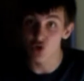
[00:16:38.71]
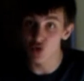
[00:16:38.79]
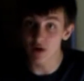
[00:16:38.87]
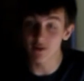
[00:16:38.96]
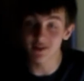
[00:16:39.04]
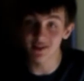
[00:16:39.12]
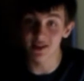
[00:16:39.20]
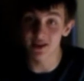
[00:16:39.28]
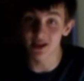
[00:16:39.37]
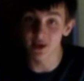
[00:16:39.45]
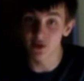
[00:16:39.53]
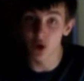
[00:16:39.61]
Gravity
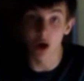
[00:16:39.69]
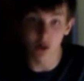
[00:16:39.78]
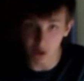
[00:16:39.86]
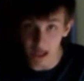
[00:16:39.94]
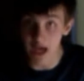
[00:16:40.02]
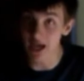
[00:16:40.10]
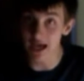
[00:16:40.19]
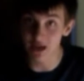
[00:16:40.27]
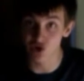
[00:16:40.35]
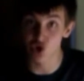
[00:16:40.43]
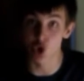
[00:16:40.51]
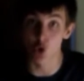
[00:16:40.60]
cannot lie
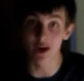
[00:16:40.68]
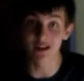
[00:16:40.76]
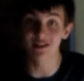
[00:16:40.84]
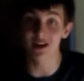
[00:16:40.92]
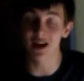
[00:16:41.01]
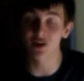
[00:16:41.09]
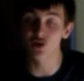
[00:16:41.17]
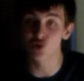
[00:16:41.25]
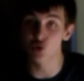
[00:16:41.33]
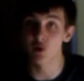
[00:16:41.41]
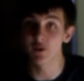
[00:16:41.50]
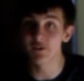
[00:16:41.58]
at all, it's a
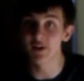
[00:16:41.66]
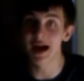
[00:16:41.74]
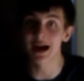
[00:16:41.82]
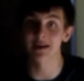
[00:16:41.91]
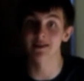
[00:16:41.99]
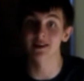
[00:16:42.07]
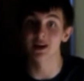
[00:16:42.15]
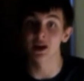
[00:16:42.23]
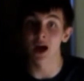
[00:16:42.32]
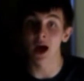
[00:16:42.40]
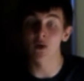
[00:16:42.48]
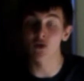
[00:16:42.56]
true fact.
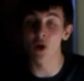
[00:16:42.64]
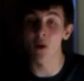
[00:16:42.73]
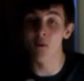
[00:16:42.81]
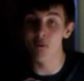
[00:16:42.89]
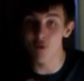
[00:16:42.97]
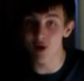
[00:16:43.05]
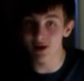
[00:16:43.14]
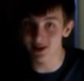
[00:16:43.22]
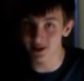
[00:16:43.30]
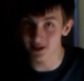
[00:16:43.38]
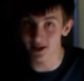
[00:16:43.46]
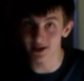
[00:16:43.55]
So I'm really
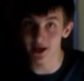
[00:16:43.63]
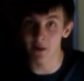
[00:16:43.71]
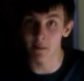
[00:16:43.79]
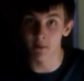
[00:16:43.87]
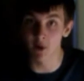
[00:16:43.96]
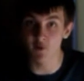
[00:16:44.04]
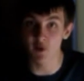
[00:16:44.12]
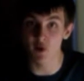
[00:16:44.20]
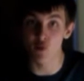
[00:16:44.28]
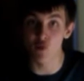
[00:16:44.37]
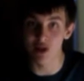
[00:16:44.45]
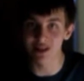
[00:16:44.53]
glad how Moffat
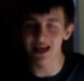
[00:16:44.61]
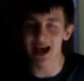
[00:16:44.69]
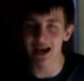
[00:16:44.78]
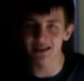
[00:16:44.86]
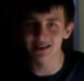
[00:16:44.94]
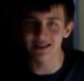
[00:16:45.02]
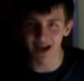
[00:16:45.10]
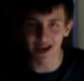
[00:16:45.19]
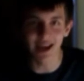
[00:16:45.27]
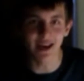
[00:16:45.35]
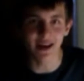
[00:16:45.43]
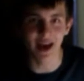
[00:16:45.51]
really added that
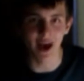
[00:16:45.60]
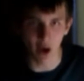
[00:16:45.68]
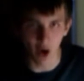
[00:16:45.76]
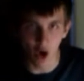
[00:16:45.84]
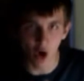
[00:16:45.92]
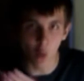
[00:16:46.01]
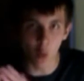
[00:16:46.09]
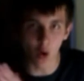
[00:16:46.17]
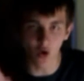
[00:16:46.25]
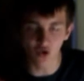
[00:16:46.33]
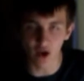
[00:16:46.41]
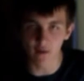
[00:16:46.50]
in there.
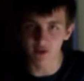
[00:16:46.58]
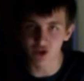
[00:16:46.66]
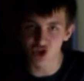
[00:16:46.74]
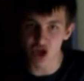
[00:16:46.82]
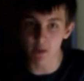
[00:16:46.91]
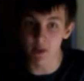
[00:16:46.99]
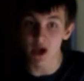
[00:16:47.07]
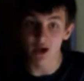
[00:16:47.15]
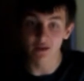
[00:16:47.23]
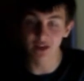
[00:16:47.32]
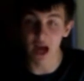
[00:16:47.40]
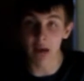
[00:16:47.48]
Whilst out of the ship,
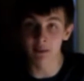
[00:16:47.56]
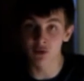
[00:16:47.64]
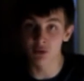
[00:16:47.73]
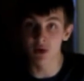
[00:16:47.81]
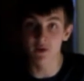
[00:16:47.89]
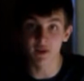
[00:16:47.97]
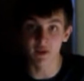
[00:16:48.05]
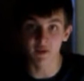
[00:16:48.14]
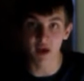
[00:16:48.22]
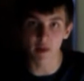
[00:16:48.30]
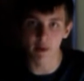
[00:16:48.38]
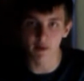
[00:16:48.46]
time is moving
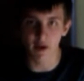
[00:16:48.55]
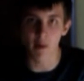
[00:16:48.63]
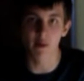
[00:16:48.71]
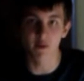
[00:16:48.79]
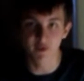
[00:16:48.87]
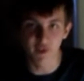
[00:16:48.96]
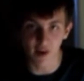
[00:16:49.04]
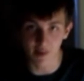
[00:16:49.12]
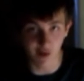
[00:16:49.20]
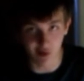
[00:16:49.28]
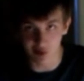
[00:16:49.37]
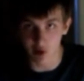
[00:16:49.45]
very, very, very
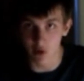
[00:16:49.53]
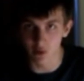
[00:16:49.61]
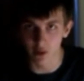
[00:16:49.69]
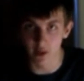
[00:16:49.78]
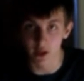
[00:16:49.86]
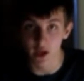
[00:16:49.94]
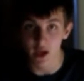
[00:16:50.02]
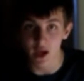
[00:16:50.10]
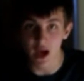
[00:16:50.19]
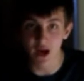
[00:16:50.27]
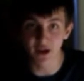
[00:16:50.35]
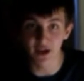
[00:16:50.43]
slowly.
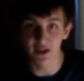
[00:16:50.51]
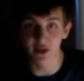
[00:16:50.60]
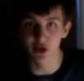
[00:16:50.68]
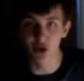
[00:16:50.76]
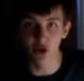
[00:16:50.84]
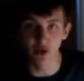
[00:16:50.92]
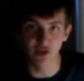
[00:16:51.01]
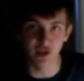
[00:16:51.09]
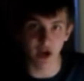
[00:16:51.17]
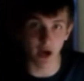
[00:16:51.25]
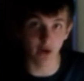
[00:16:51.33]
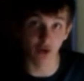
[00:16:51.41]
And then on the other
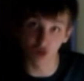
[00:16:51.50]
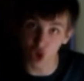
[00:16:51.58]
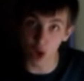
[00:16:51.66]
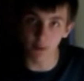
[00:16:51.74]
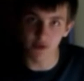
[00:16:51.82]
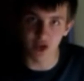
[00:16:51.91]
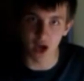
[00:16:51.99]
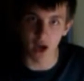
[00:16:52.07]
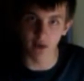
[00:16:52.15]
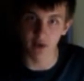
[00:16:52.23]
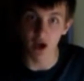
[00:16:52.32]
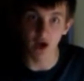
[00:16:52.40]
side, the top
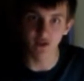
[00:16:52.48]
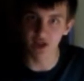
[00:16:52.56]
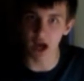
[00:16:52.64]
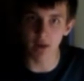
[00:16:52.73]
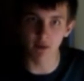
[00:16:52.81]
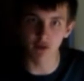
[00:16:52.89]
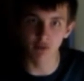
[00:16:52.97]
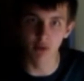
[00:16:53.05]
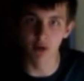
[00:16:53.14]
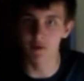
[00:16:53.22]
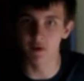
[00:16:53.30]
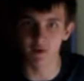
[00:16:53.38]
side, time is
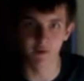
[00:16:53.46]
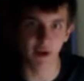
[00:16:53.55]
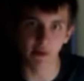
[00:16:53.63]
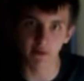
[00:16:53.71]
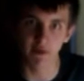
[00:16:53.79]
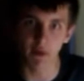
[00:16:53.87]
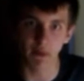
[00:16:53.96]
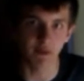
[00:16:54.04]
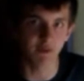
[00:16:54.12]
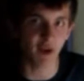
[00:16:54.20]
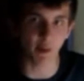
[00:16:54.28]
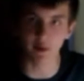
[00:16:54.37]
moving very, very,
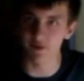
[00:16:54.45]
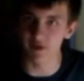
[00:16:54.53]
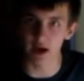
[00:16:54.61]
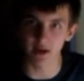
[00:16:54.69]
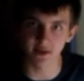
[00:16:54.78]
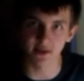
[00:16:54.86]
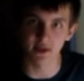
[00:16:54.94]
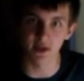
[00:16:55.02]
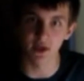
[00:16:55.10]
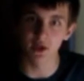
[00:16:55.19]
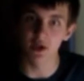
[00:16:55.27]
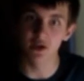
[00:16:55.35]
very fast.
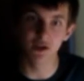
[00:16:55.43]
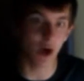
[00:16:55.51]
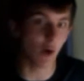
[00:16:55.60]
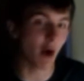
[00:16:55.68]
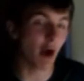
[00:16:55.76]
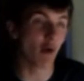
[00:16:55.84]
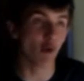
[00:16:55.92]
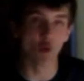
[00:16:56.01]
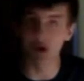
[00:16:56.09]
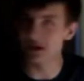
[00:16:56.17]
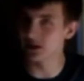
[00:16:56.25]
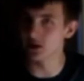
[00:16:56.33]
So I
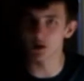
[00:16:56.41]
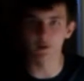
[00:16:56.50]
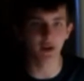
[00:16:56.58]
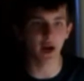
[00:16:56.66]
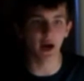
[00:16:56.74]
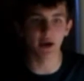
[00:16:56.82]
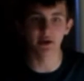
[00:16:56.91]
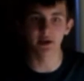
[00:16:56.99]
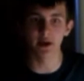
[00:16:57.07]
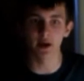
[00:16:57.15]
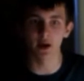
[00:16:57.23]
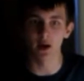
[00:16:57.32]
really love the
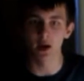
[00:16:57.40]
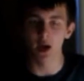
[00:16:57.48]
idea.